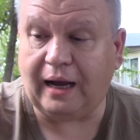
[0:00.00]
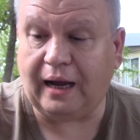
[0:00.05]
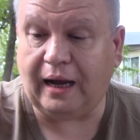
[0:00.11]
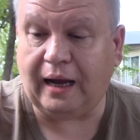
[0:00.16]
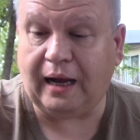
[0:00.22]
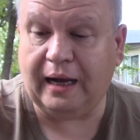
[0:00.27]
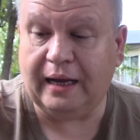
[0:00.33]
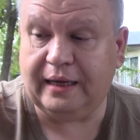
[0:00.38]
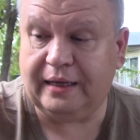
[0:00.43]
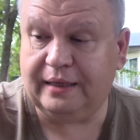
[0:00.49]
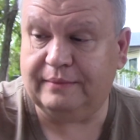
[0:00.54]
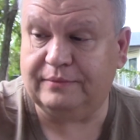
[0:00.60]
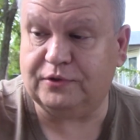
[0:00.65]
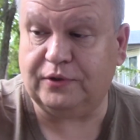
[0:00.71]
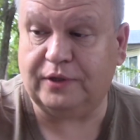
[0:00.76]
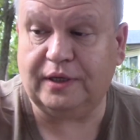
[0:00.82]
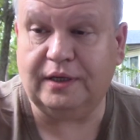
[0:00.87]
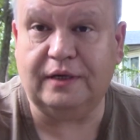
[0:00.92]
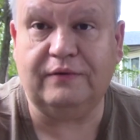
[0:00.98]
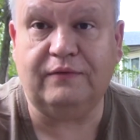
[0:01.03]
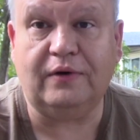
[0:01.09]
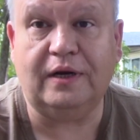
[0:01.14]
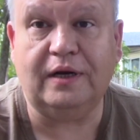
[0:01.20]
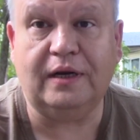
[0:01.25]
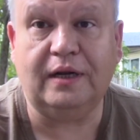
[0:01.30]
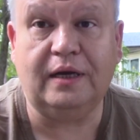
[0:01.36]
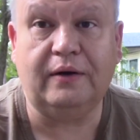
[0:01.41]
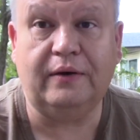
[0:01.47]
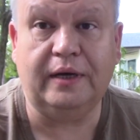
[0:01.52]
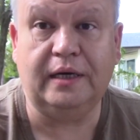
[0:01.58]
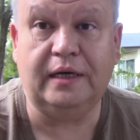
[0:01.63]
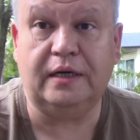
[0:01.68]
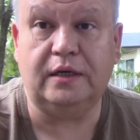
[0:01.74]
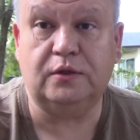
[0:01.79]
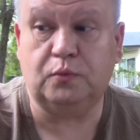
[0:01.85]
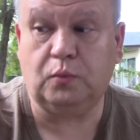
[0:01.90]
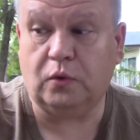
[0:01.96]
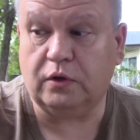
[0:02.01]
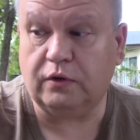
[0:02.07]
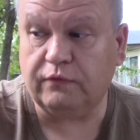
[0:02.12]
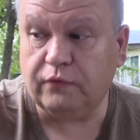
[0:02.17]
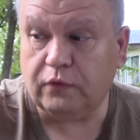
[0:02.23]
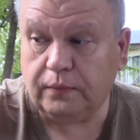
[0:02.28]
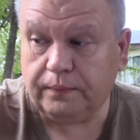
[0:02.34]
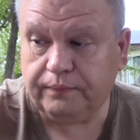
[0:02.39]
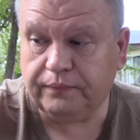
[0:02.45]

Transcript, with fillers: I am drinking it right now, and it is wonderful.